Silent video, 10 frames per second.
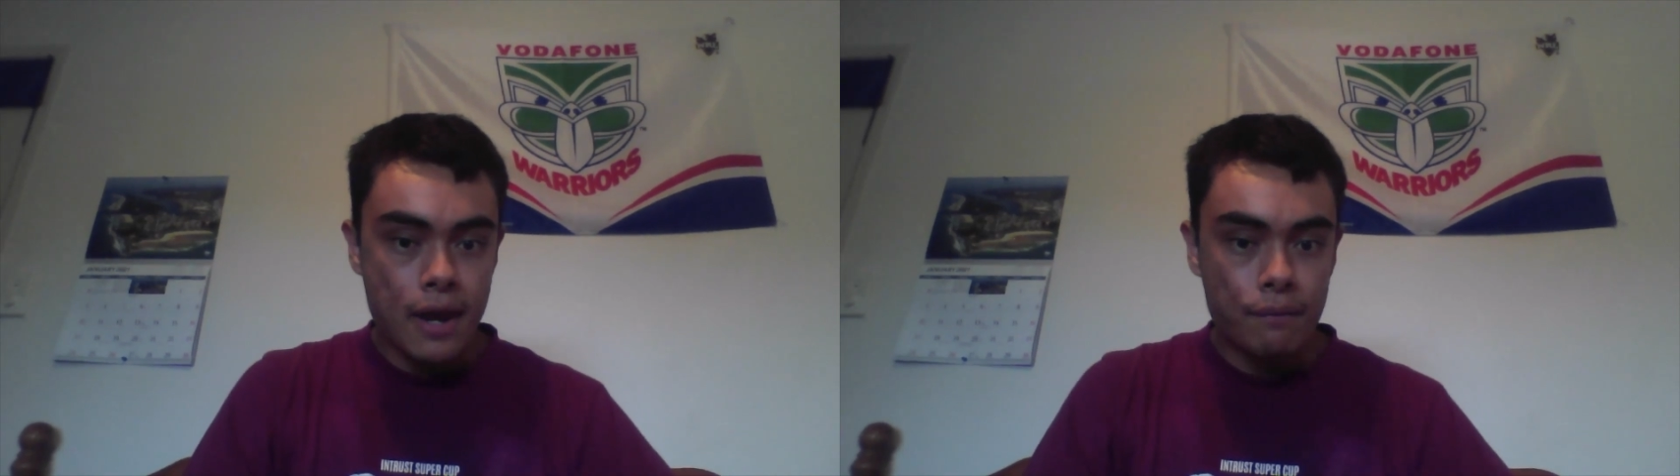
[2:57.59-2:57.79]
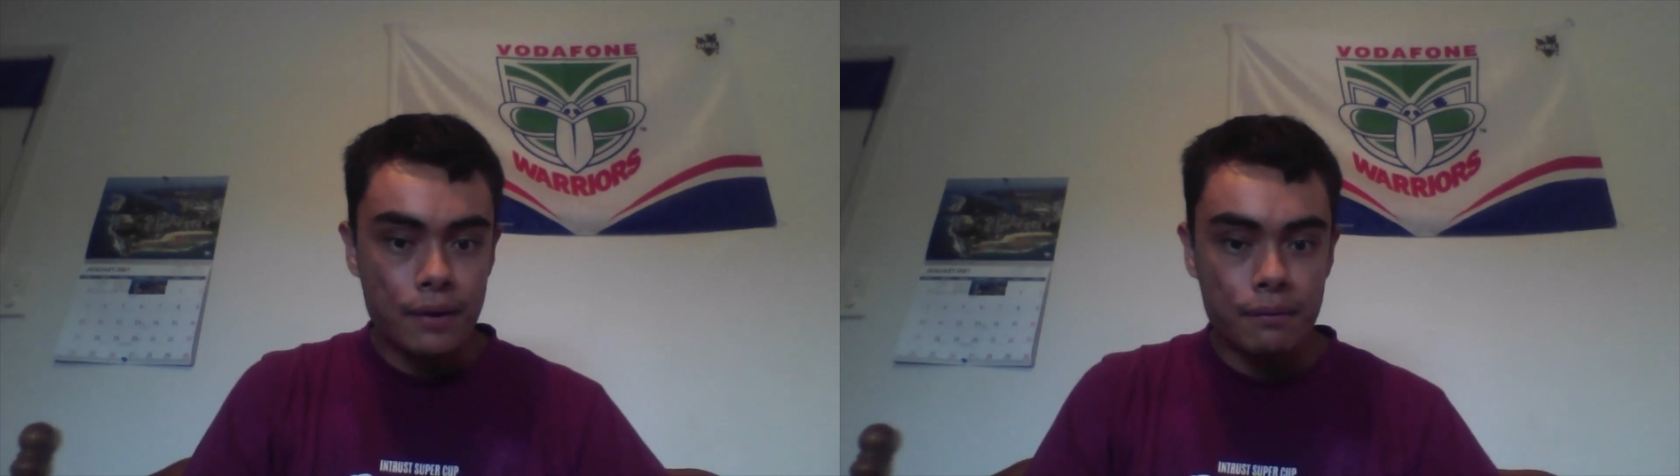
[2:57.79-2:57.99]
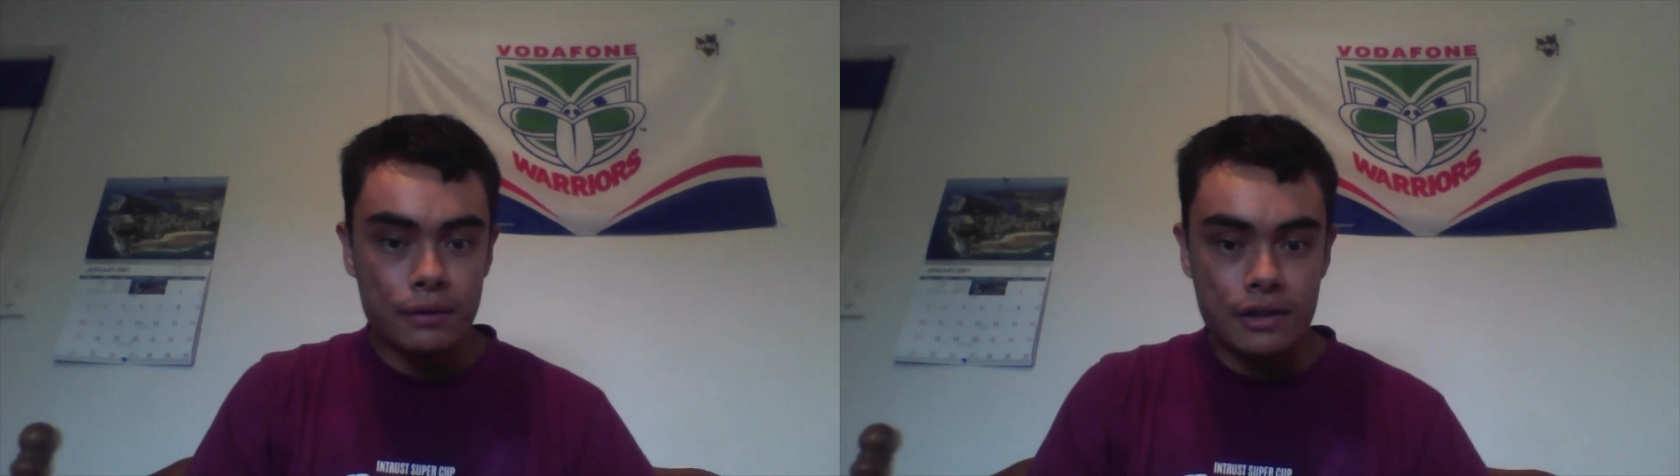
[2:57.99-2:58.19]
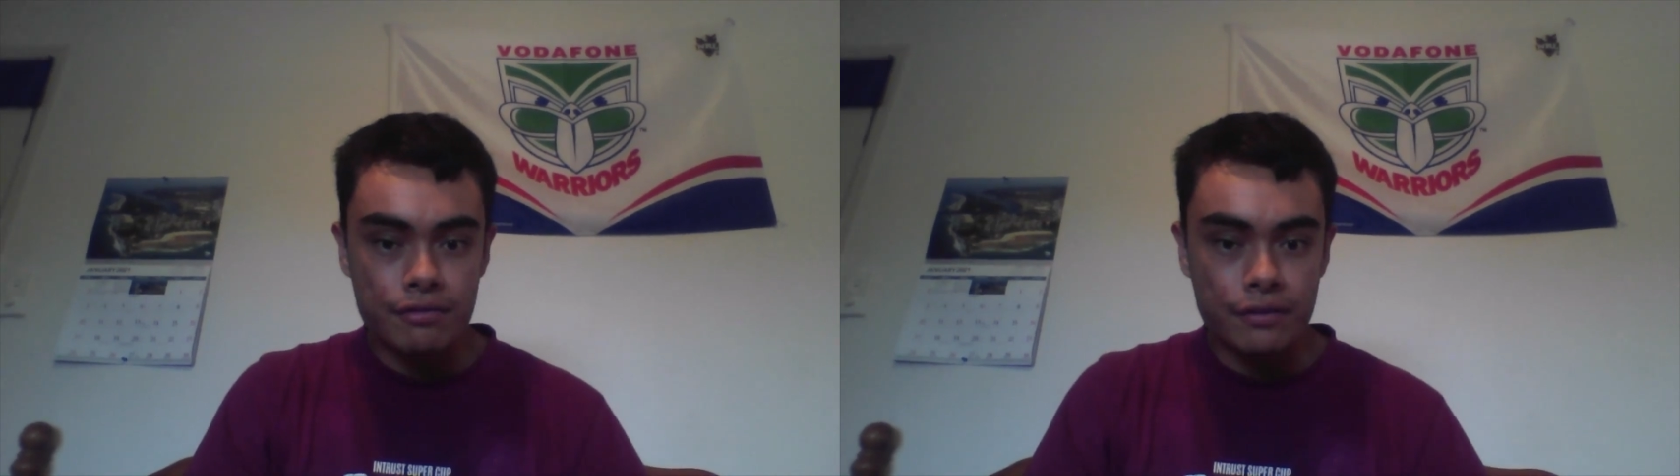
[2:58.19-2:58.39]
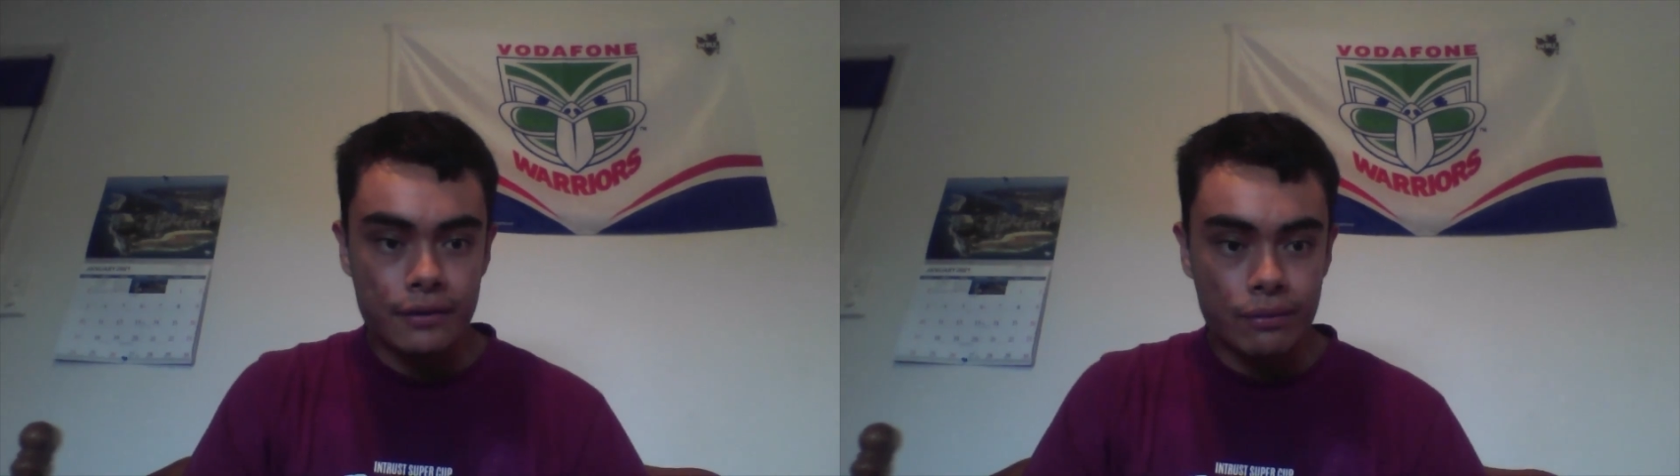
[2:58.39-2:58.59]
and we were
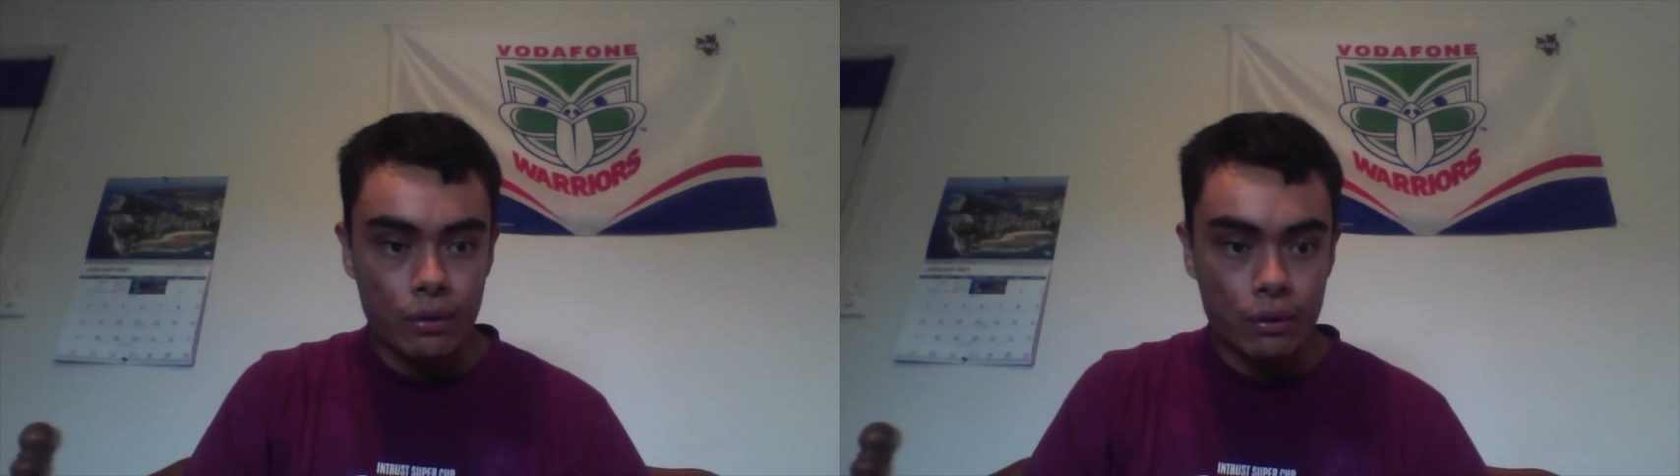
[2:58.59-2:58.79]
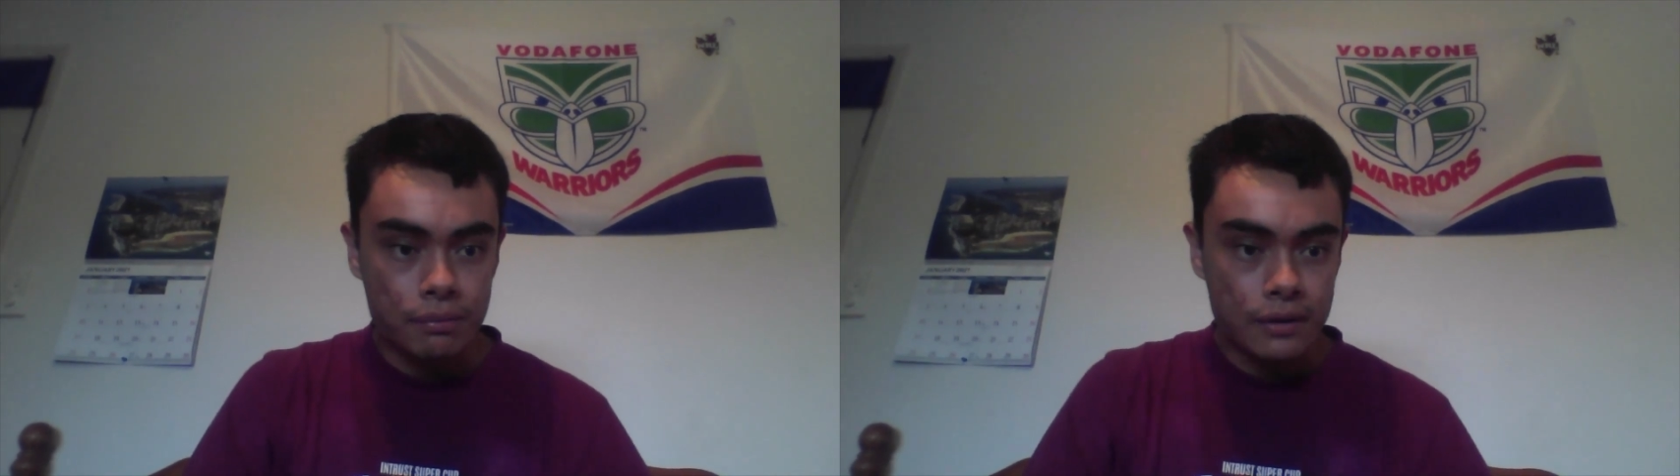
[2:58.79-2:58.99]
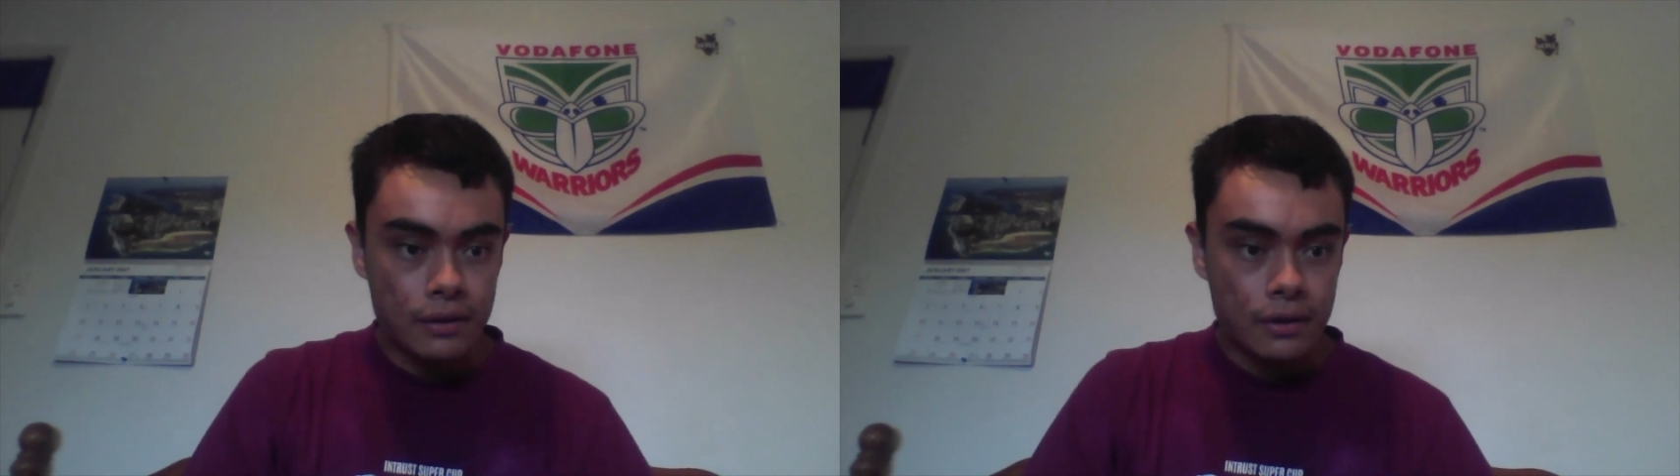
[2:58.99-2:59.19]
definitely robbed